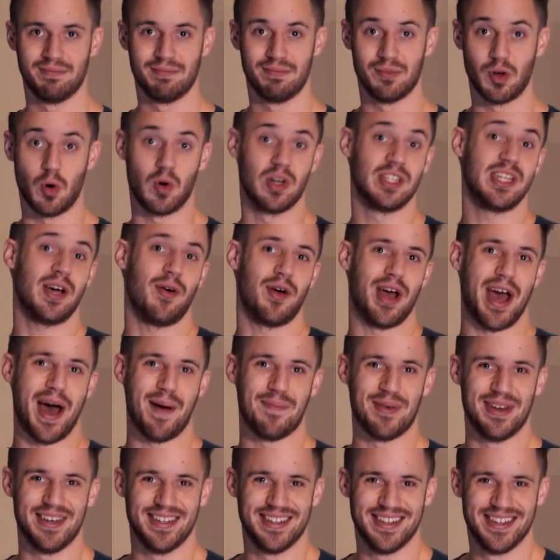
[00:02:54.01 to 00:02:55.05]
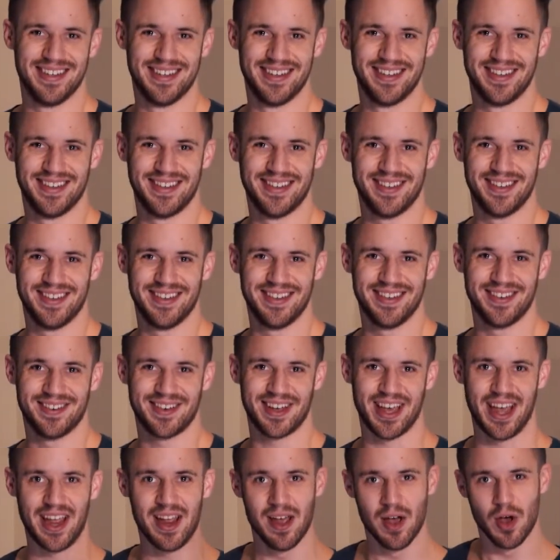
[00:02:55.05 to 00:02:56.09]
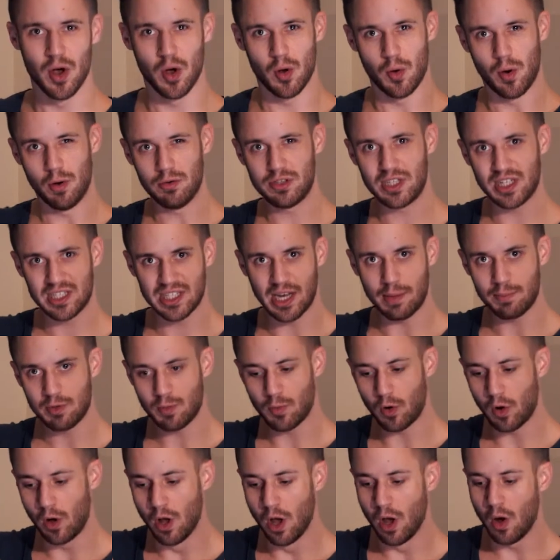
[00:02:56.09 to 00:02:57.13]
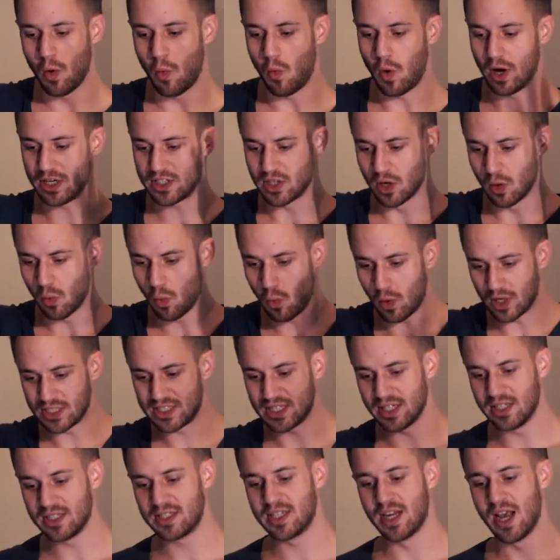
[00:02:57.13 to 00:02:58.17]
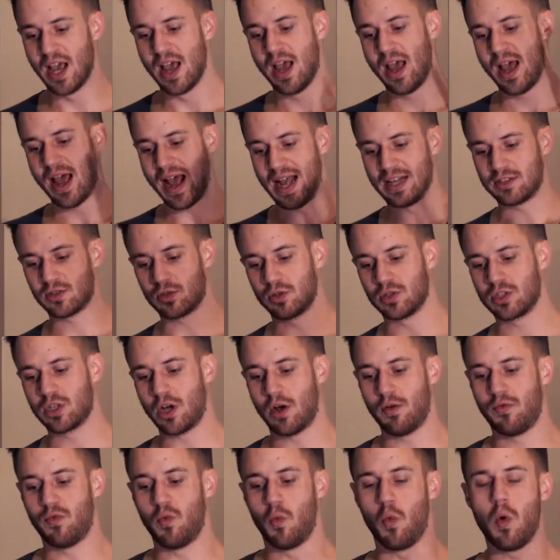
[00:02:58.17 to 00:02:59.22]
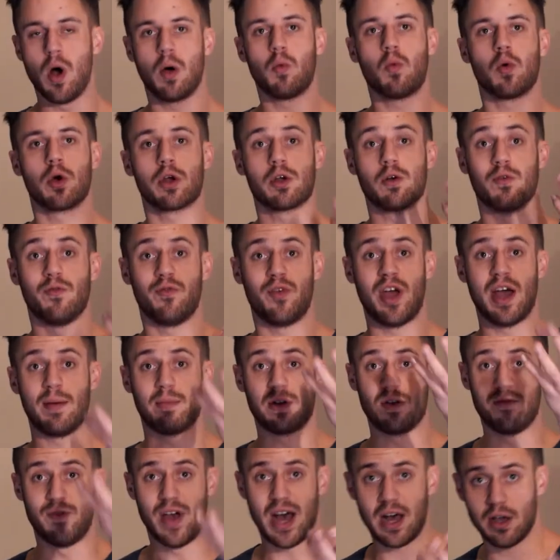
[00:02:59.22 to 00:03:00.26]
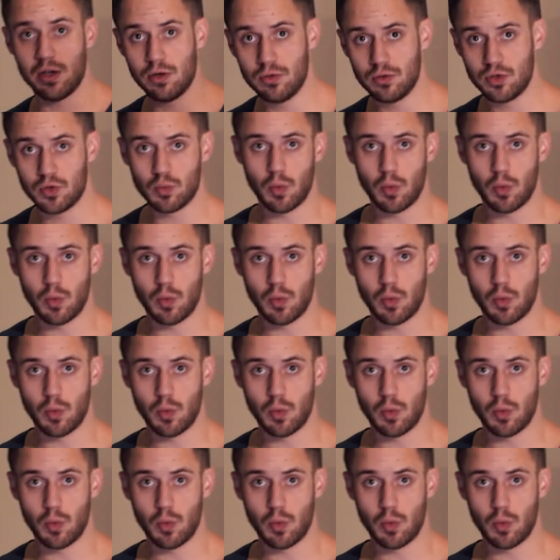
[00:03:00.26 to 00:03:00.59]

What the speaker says: Or is that what happened? Okay, what was acceptable? What wasn't? Ask yourself, what were your family values?